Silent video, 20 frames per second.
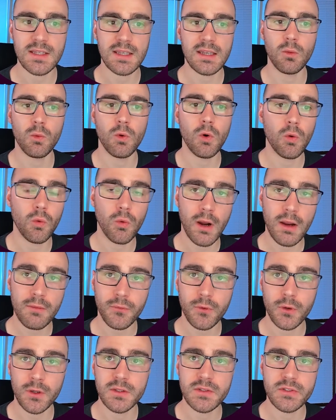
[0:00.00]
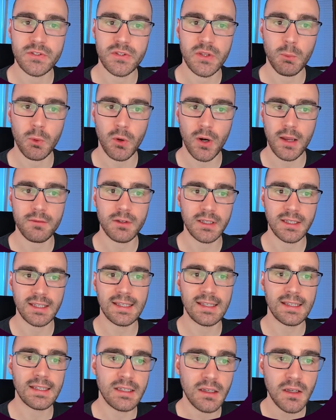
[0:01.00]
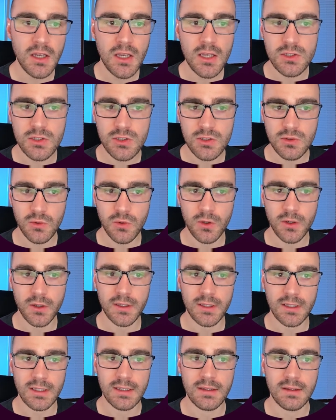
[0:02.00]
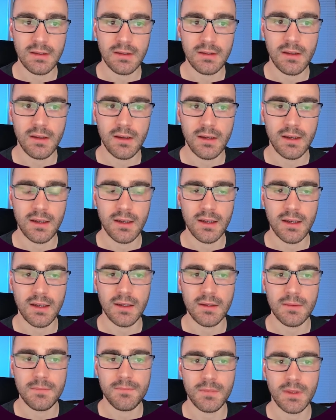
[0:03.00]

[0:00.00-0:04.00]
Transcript: it will reference the private key stored in, uh,